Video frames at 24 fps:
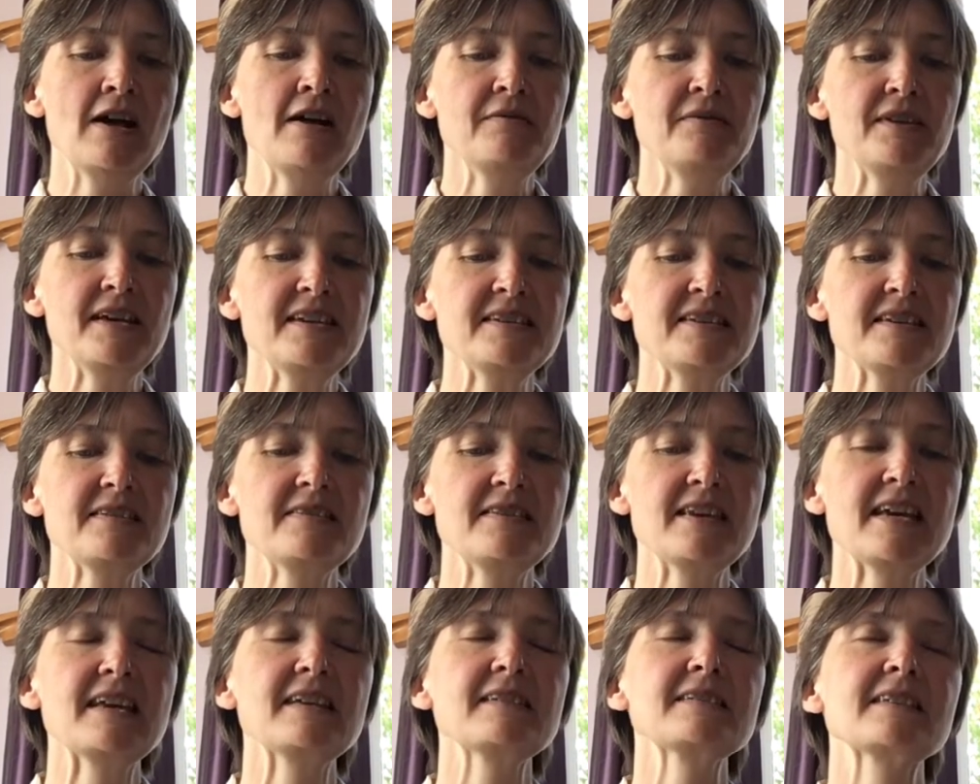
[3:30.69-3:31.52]
These are
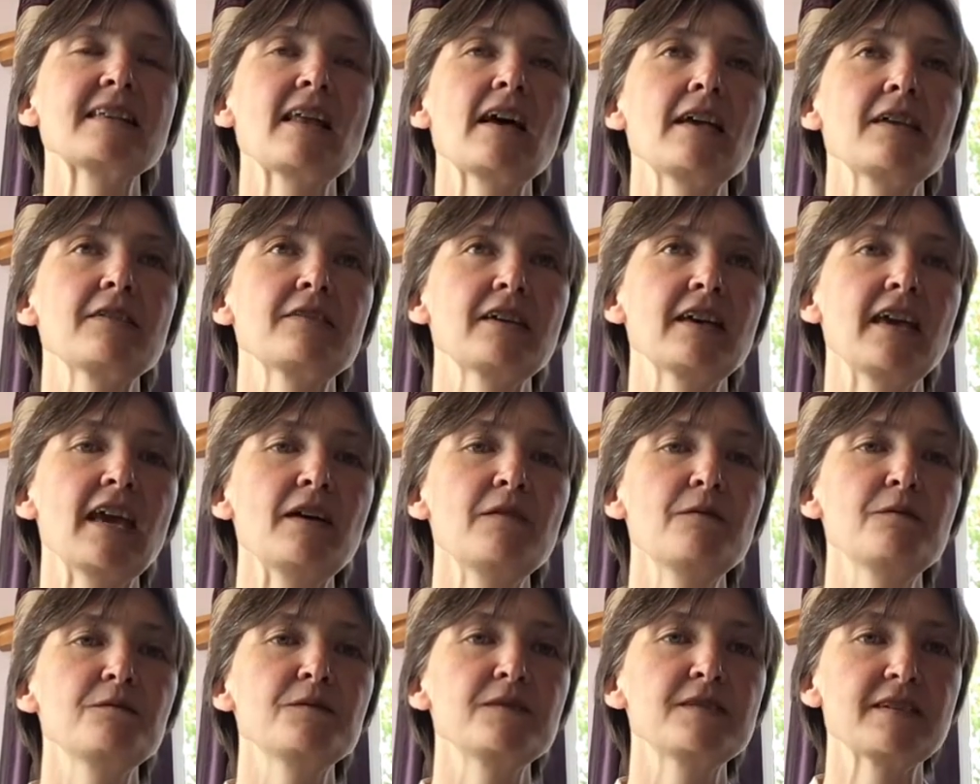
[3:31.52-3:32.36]
things like the
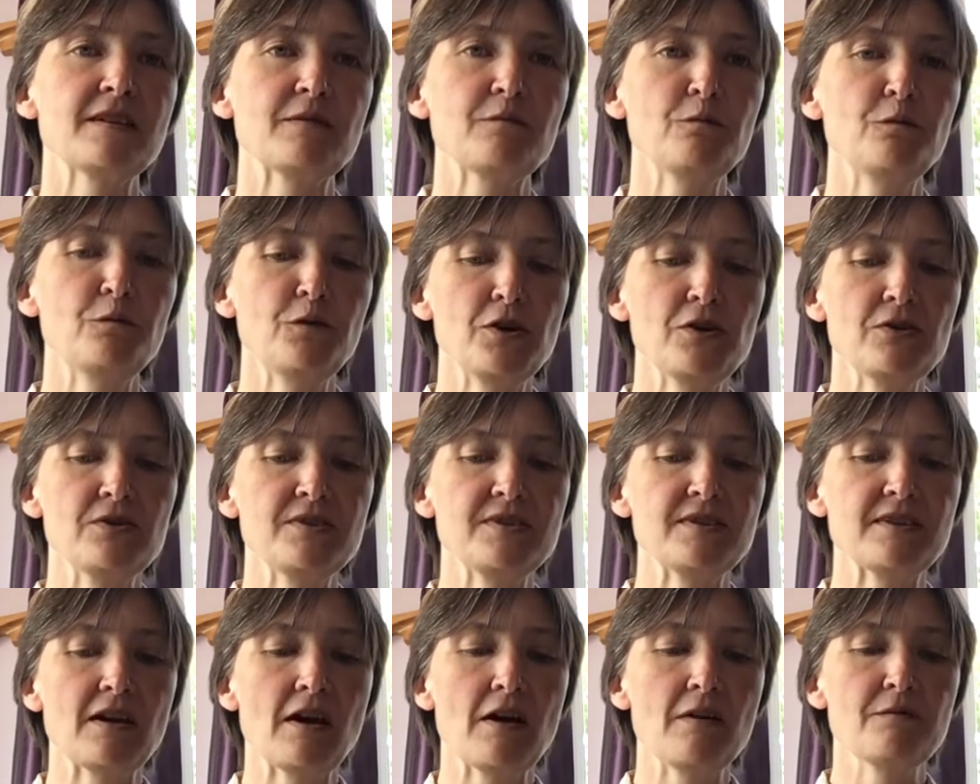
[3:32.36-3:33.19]
gifts and
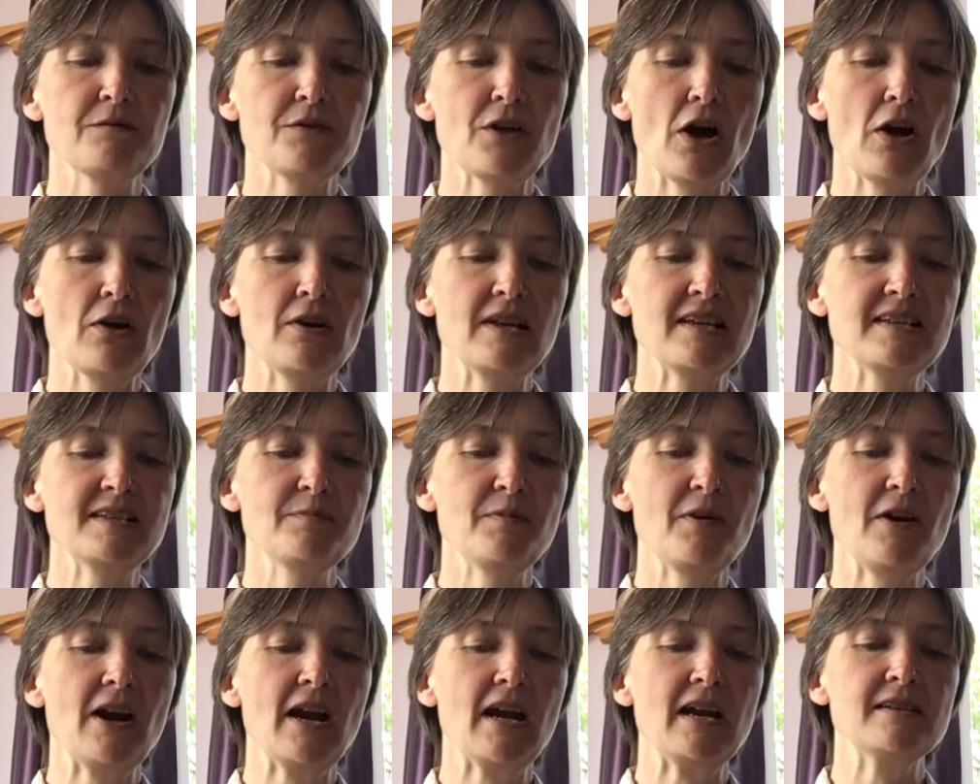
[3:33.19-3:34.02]
fruits of the Holy
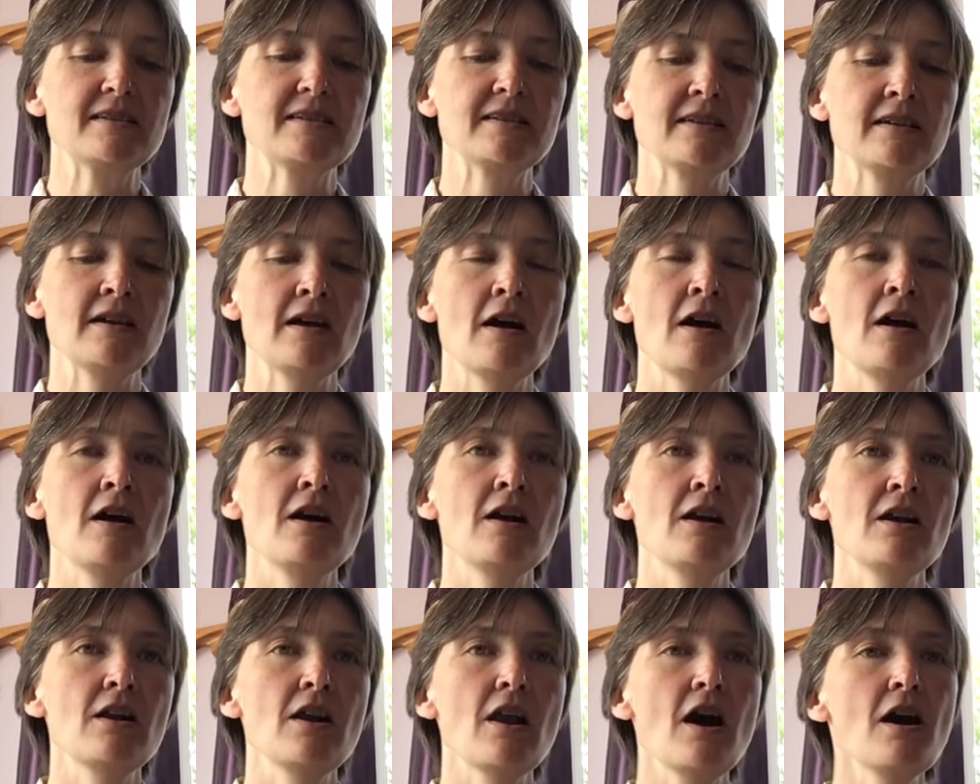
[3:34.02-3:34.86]
Spirit:
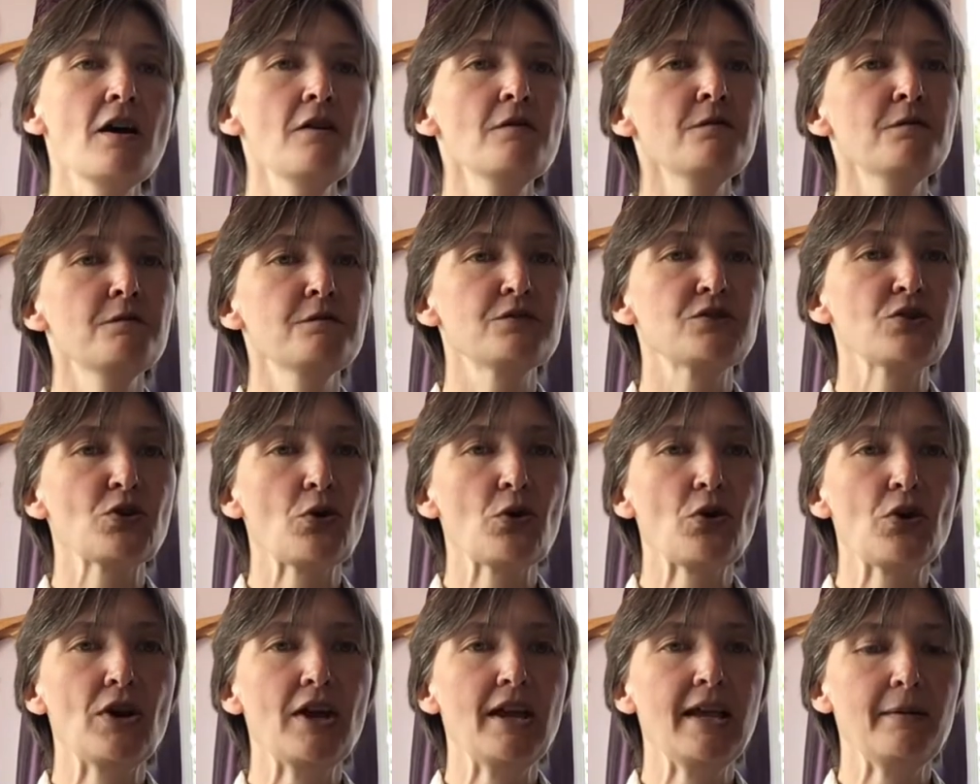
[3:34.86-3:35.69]
love,
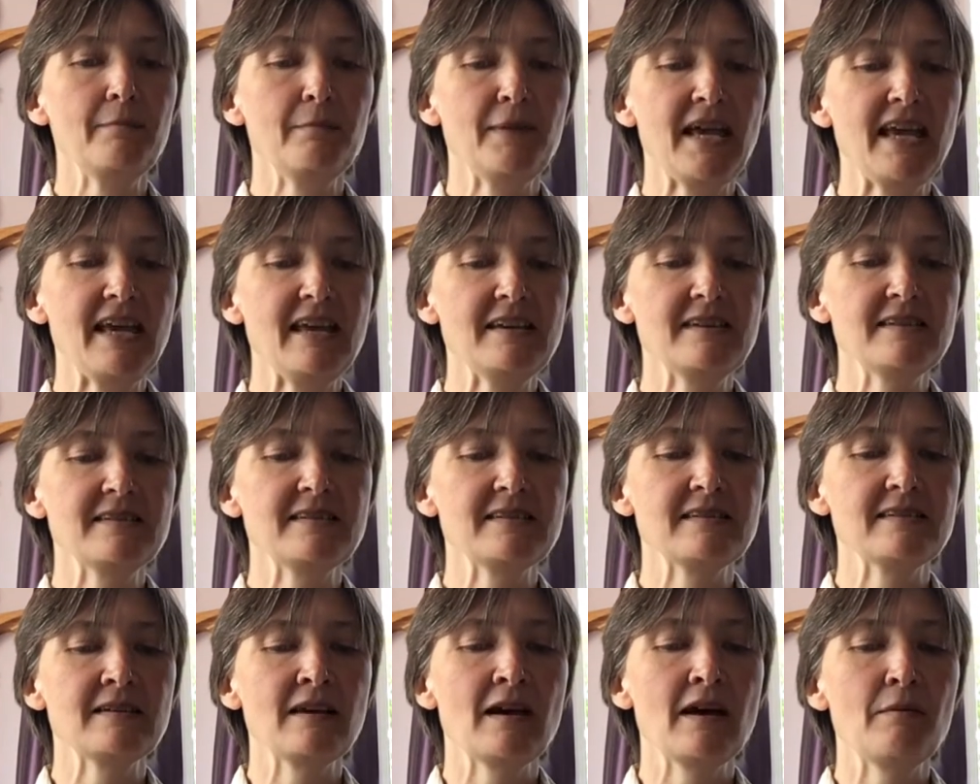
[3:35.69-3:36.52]
joy,
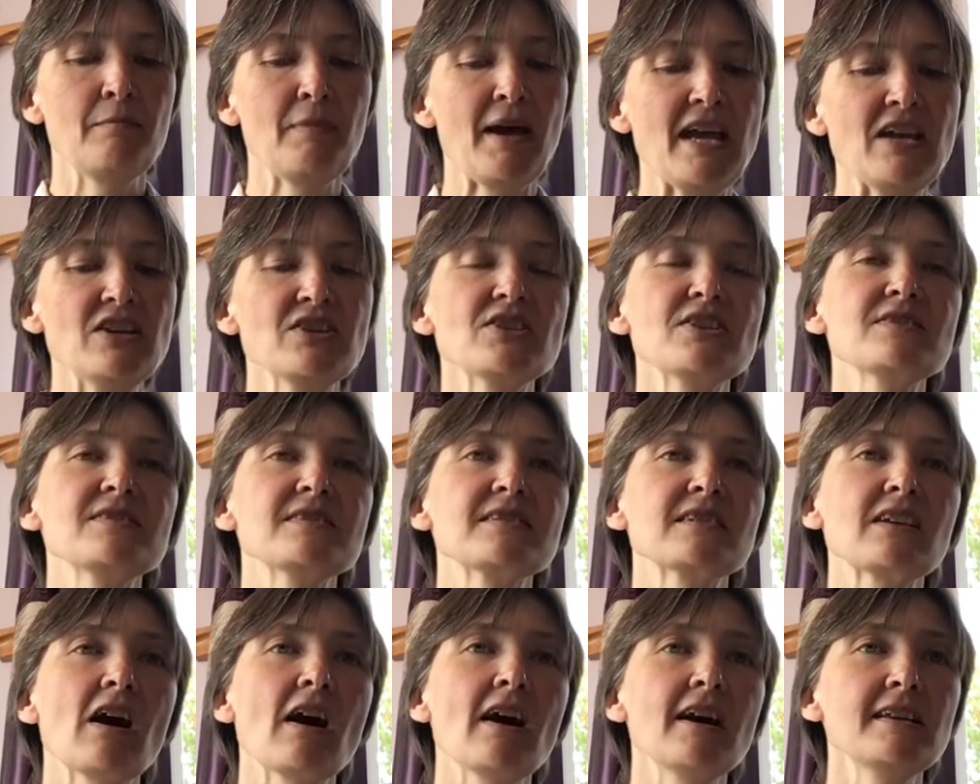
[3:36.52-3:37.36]
peace,
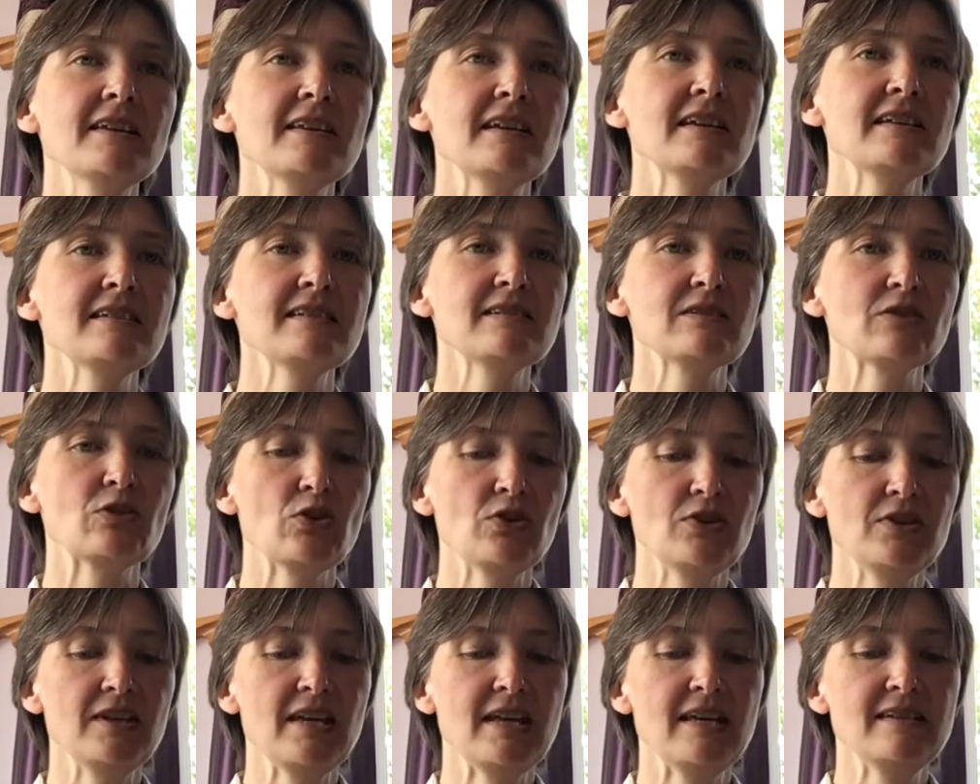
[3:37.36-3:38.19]
patience, kindness,
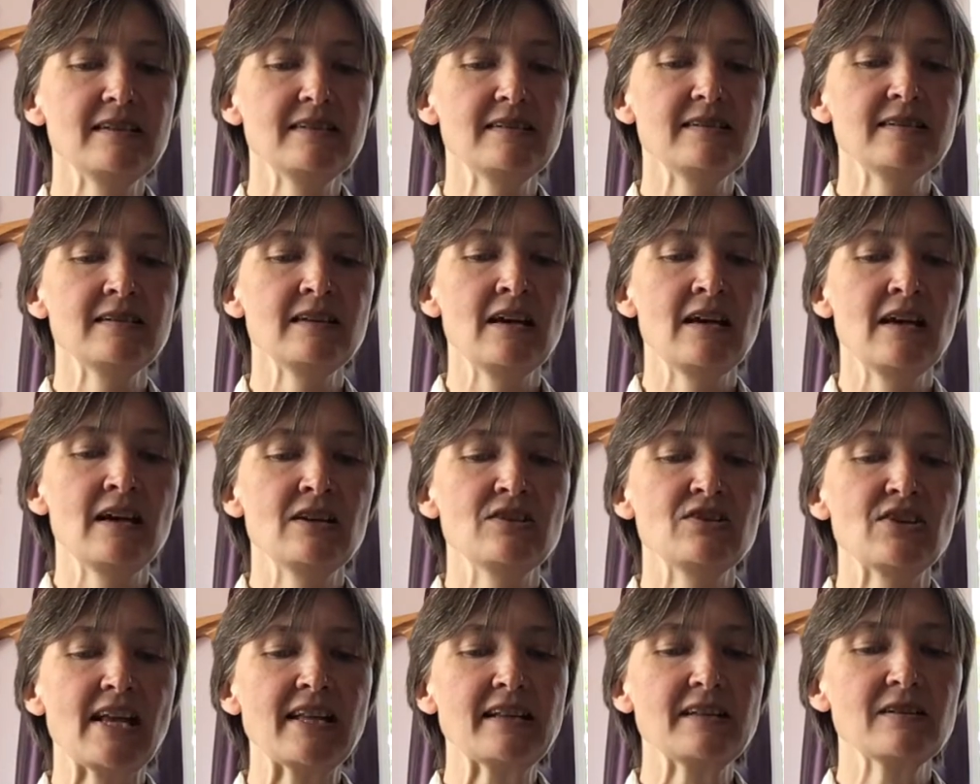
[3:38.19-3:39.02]
goodness,
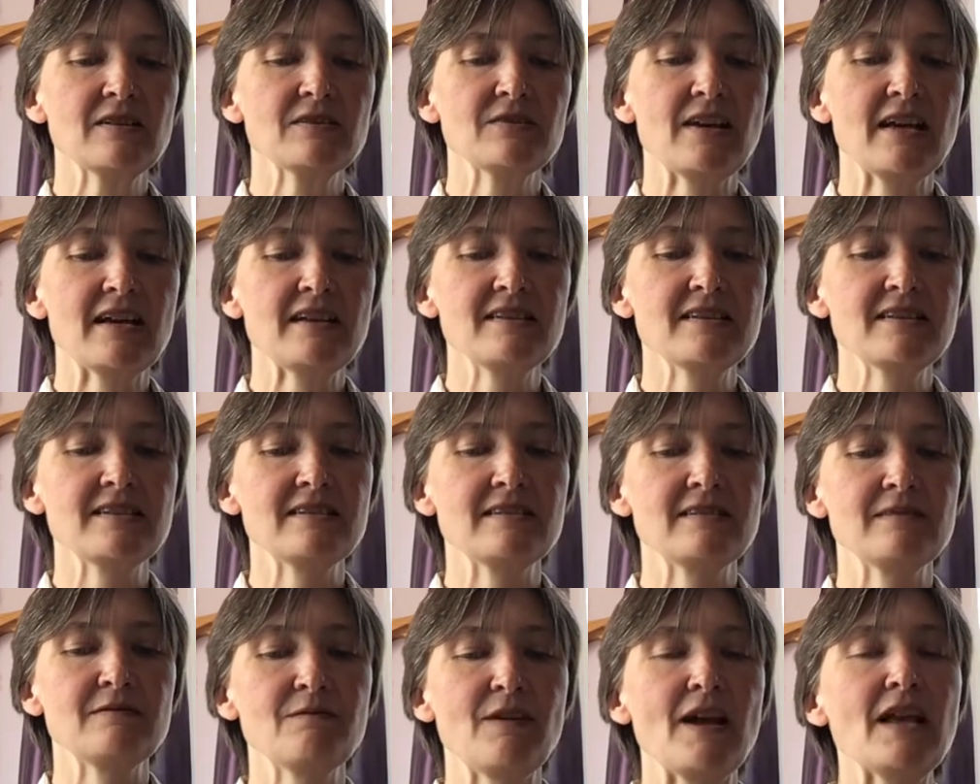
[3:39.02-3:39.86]

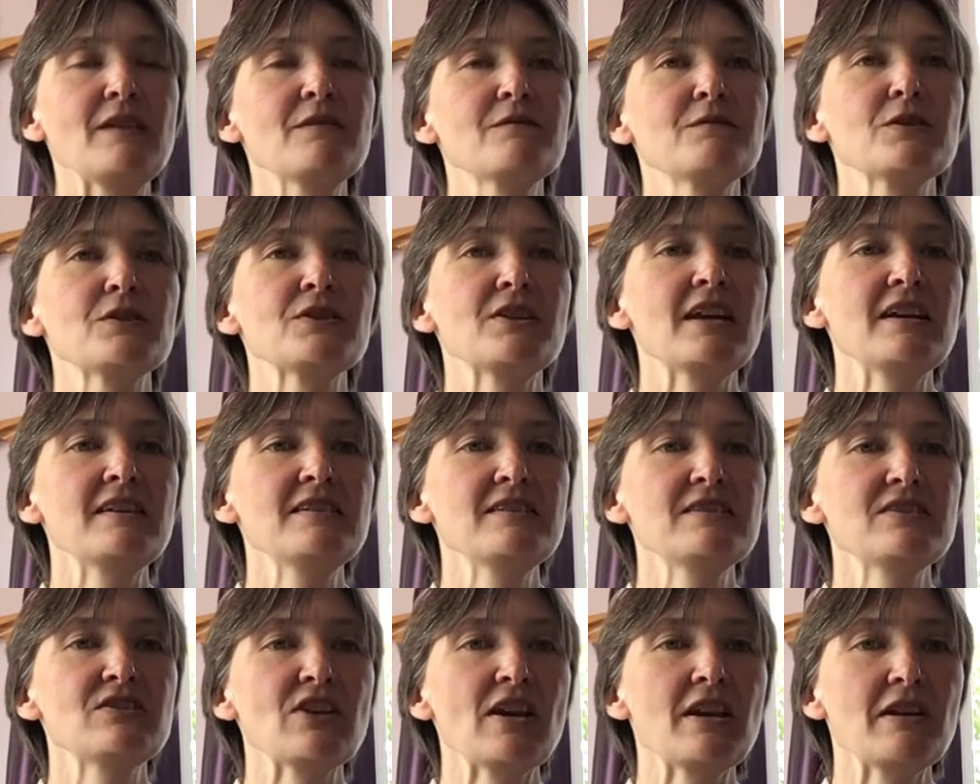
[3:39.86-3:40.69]
gentleness,
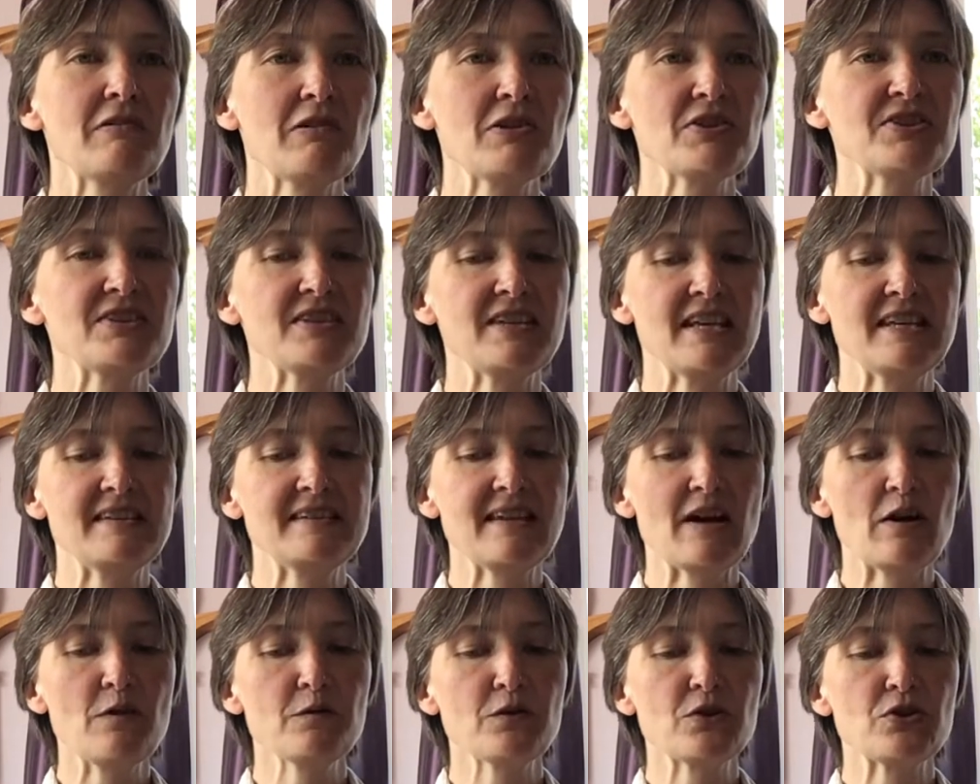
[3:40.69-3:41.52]
faithfulness, generosity,
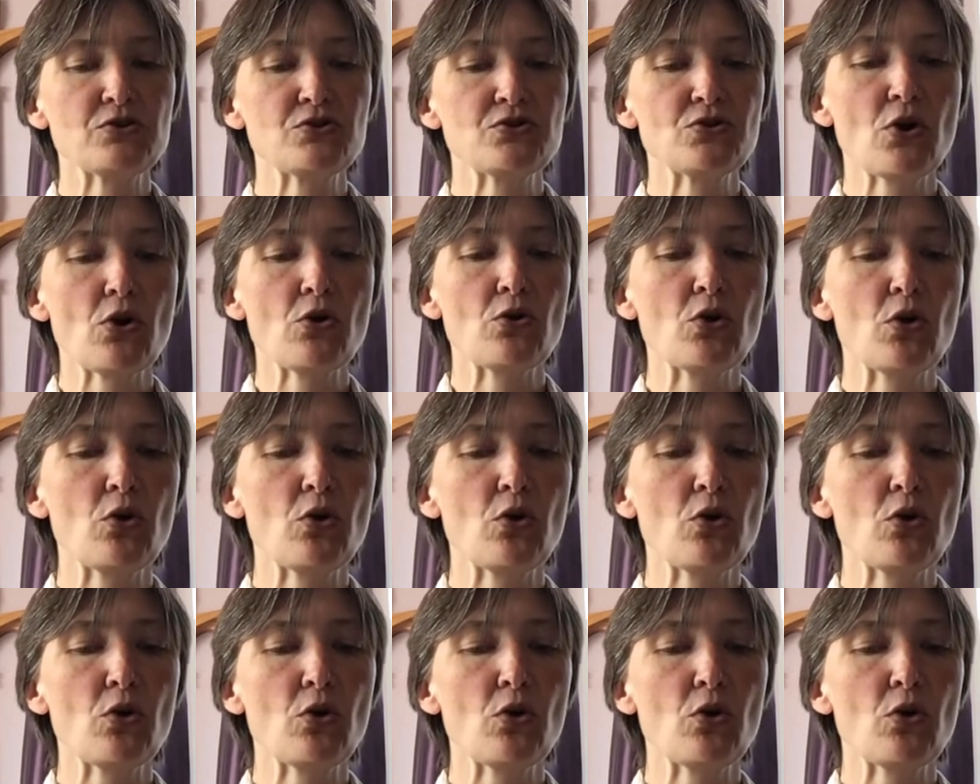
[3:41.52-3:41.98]
self-control.